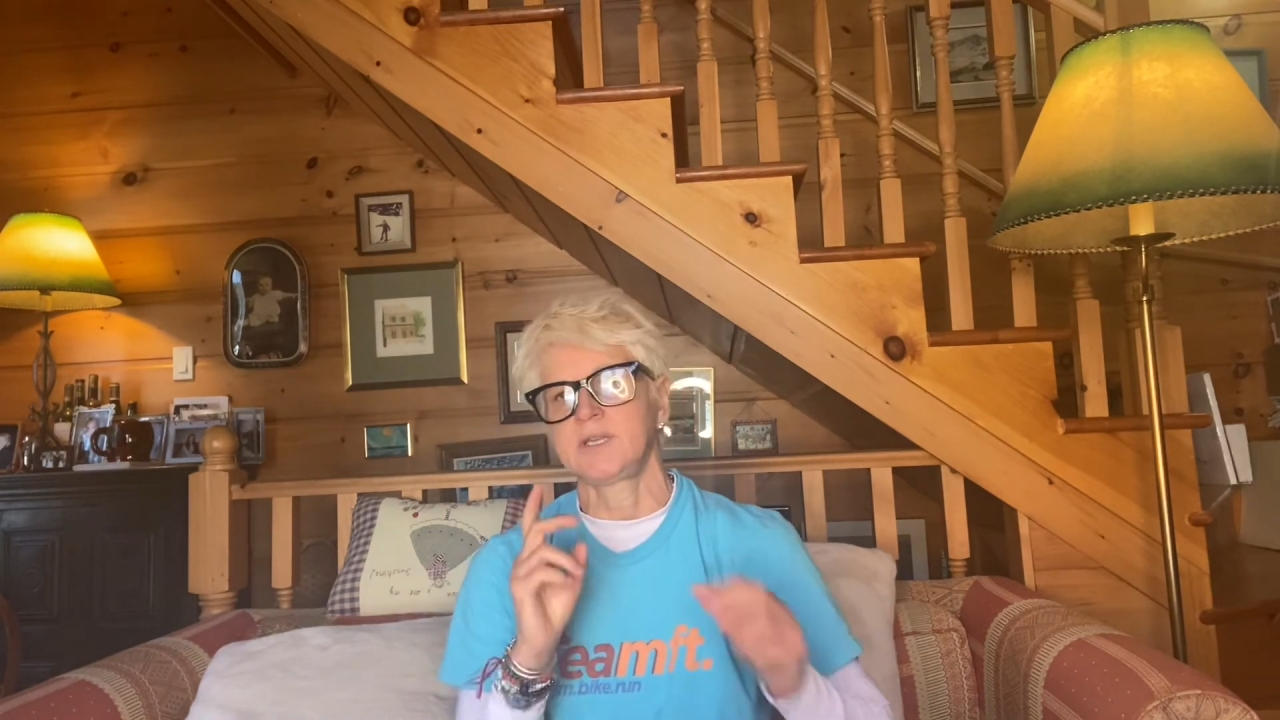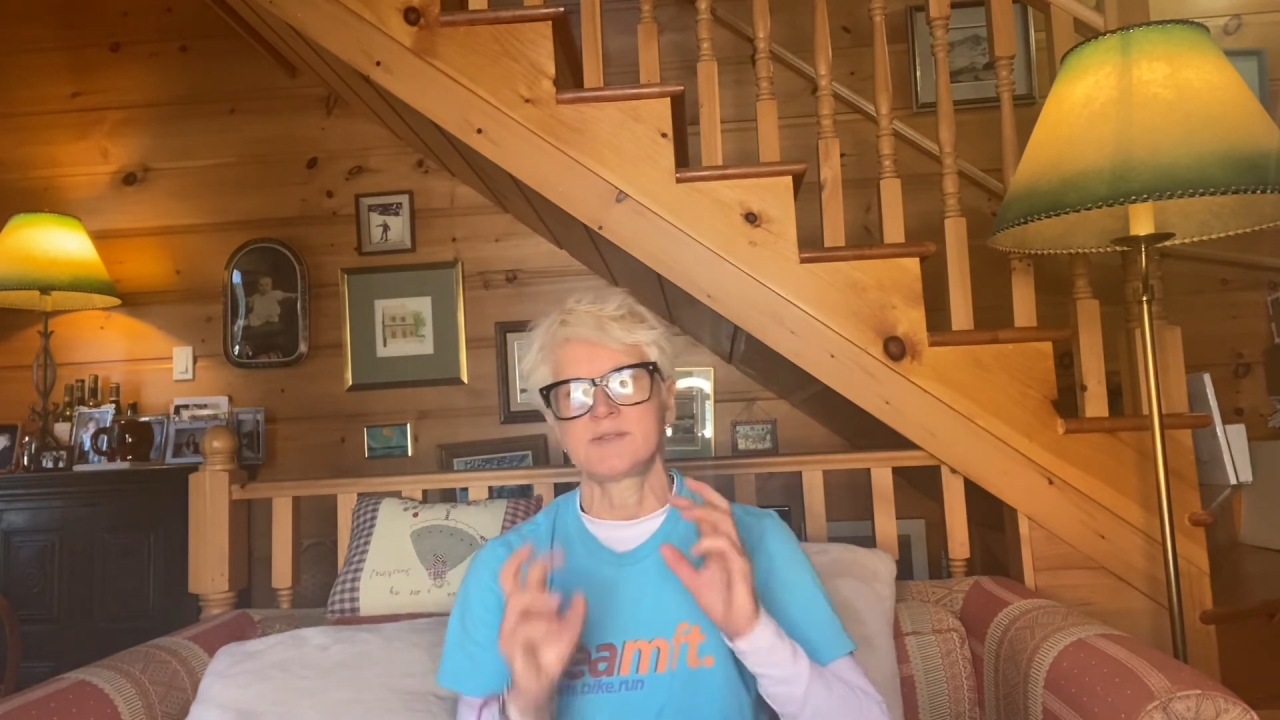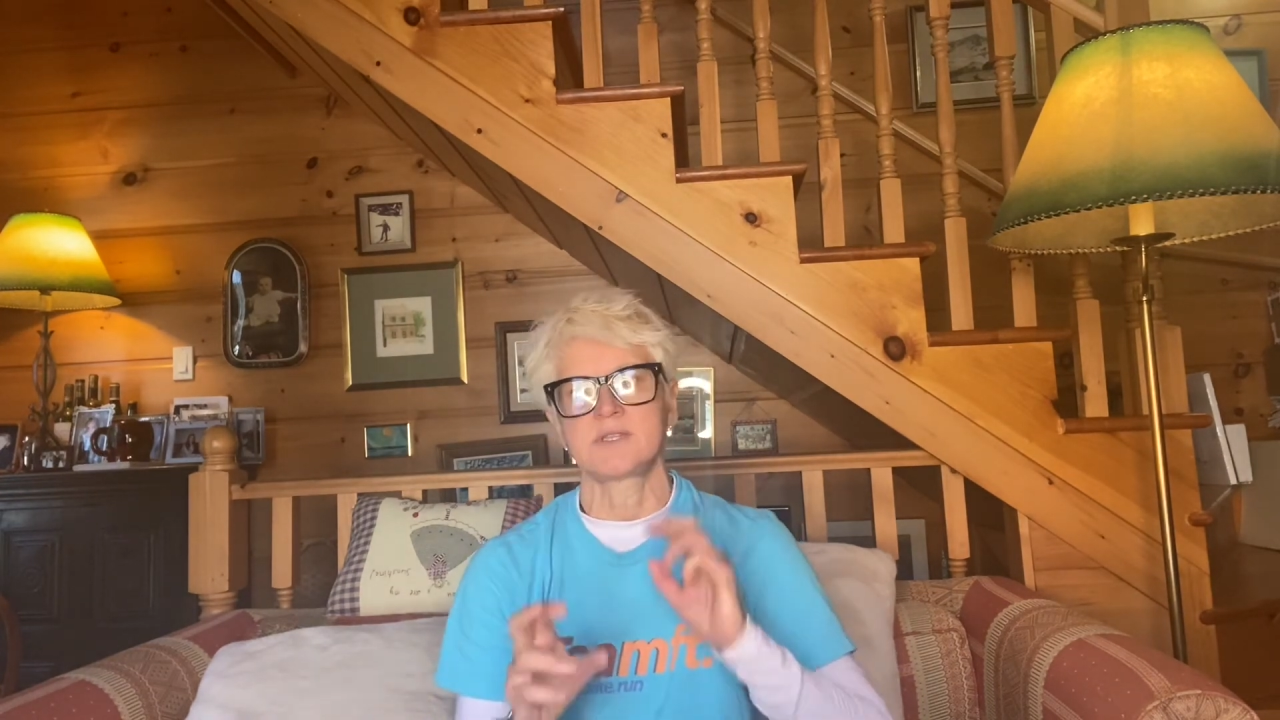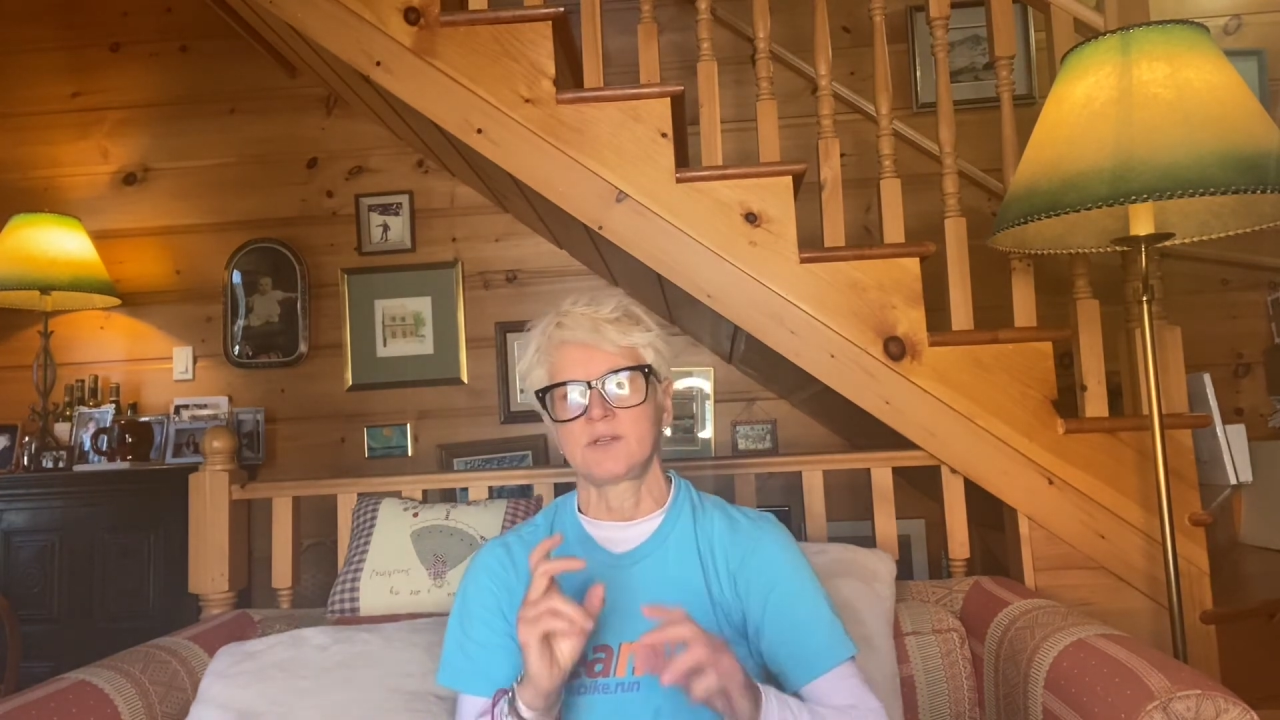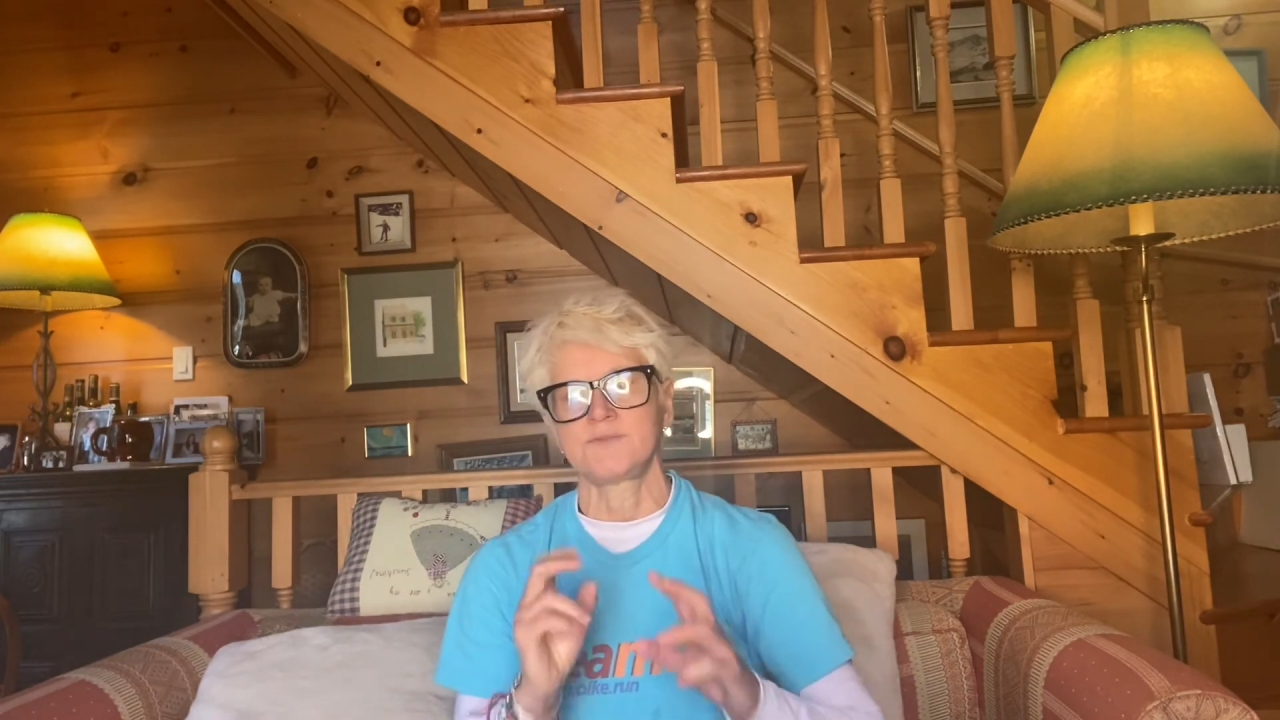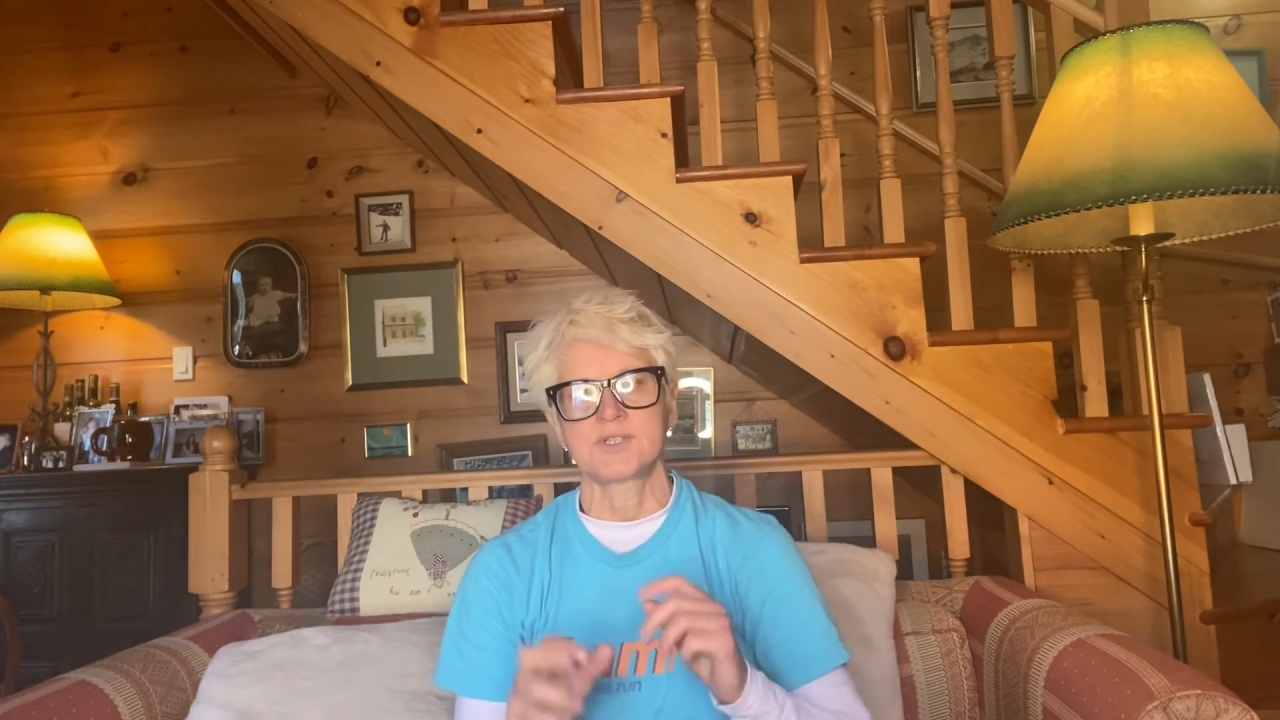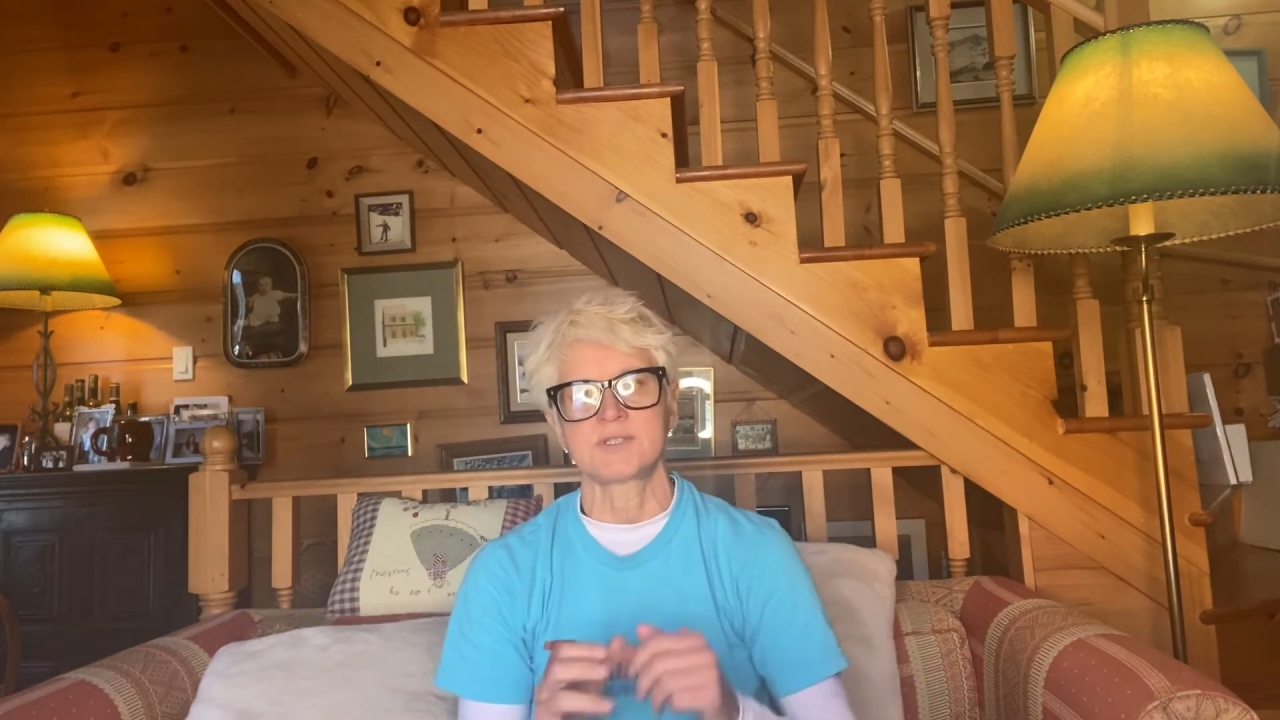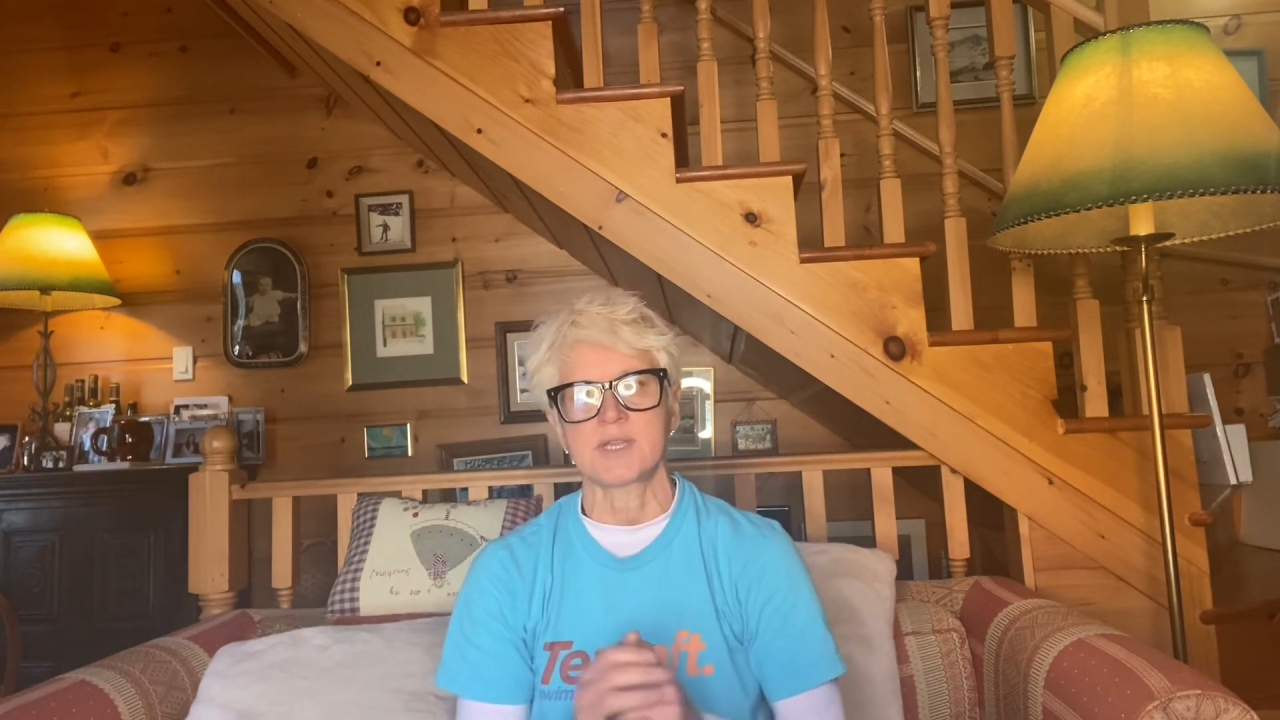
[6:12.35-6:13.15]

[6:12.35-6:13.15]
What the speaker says: instead of just